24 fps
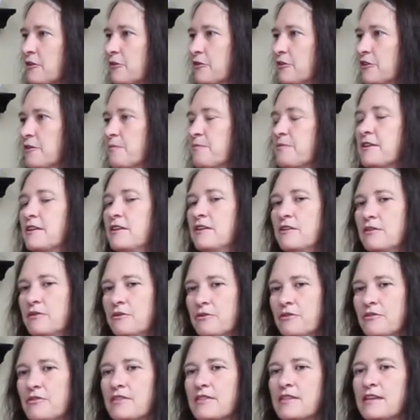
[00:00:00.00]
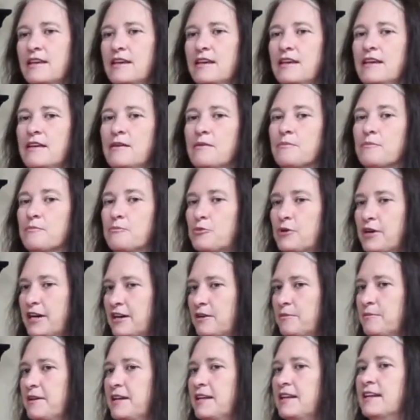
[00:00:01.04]
group, the youth, the
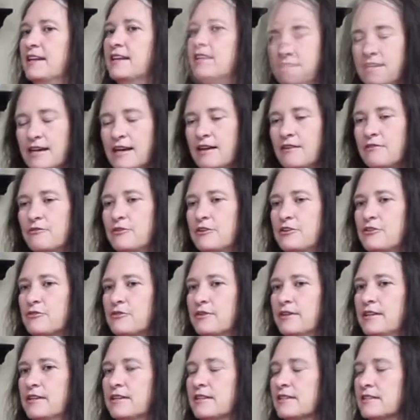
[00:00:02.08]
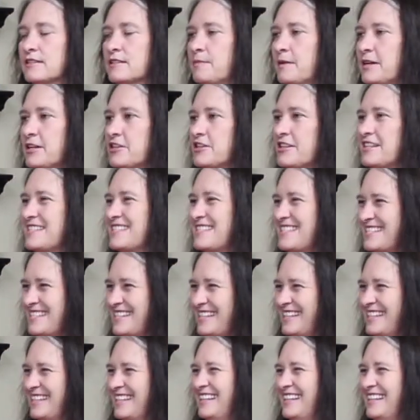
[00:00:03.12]
prayer meetings. I have retreat specialists.